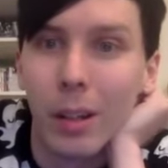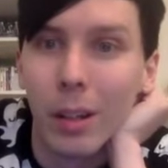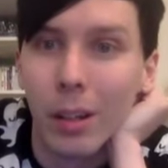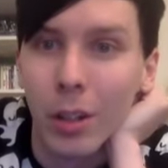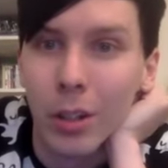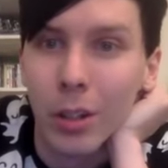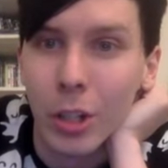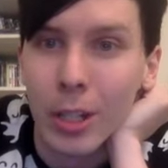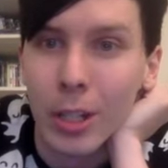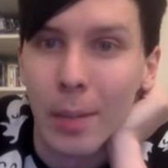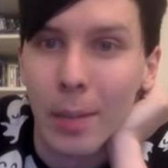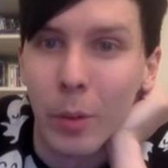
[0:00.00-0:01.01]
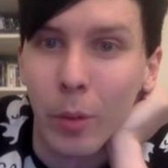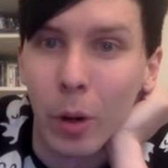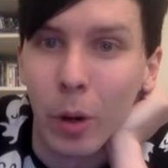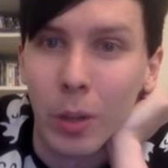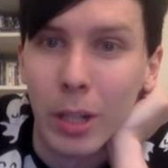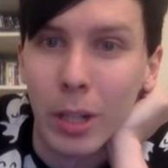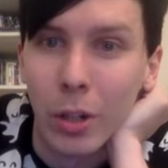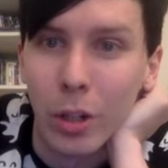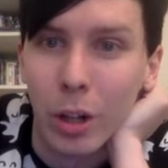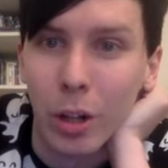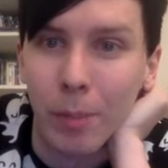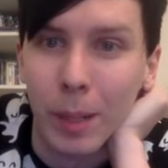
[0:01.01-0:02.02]
You're such a cinnamon roll, said a
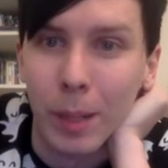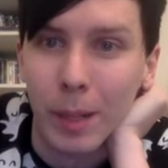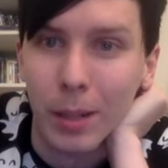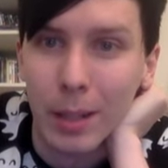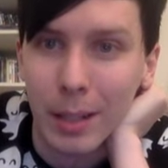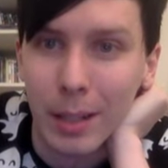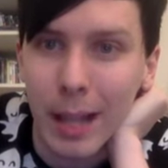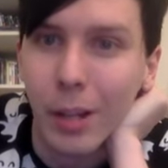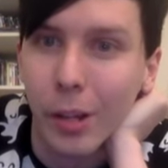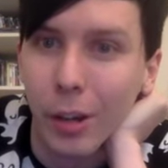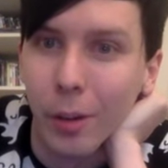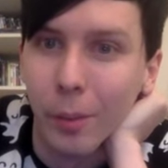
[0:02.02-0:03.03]
jar of pickles. Thank you.